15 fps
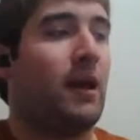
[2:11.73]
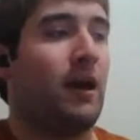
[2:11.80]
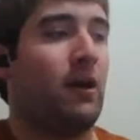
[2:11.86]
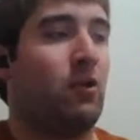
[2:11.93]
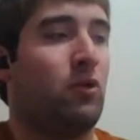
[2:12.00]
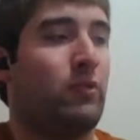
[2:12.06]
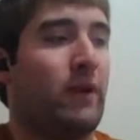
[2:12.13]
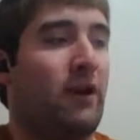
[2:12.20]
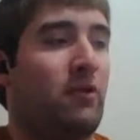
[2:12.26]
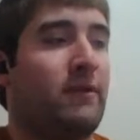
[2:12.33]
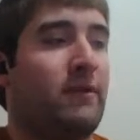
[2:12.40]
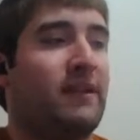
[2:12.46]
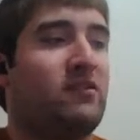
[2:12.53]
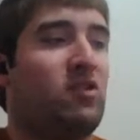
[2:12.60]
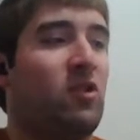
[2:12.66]
of a rare
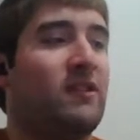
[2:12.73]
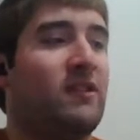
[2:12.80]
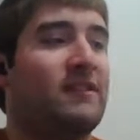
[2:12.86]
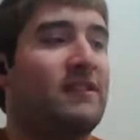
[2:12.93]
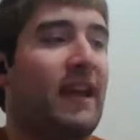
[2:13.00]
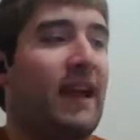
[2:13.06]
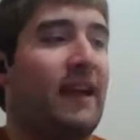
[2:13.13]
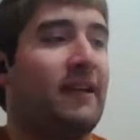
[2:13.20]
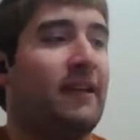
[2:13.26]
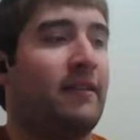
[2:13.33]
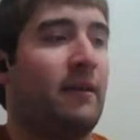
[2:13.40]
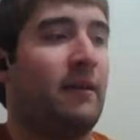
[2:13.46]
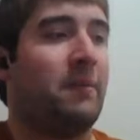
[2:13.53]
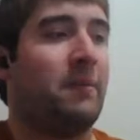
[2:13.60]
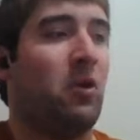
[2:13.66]
resource than
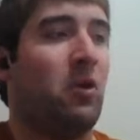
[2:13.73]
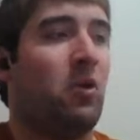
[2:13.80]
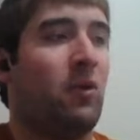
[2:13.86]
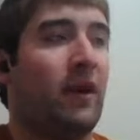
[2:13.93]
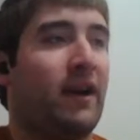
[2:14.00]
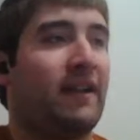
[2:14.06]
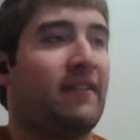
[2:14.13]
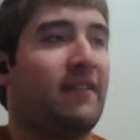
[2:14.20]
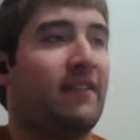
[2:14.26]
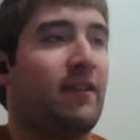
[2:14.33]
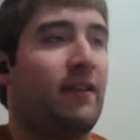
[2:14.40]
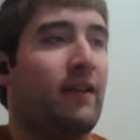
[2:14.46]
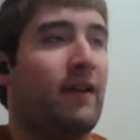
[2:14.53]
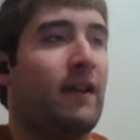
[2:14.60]
the Poe Coins.